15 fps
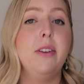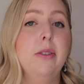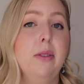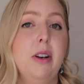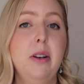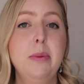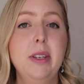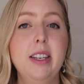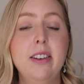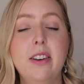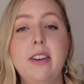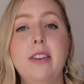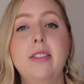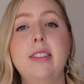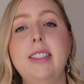growing
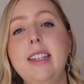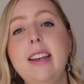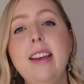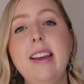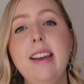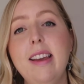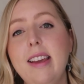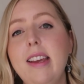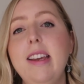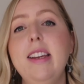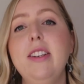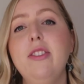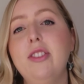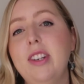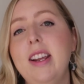all
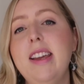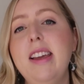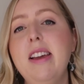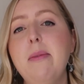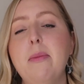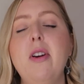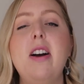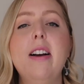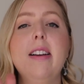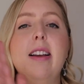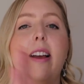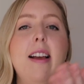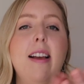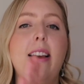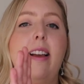day, shamrock,
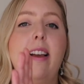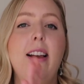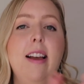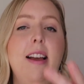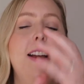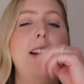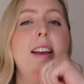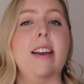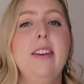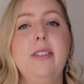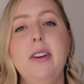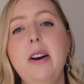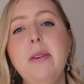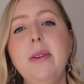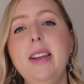
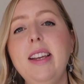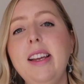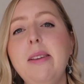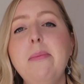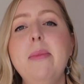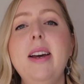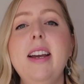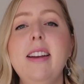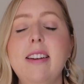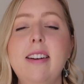growing in my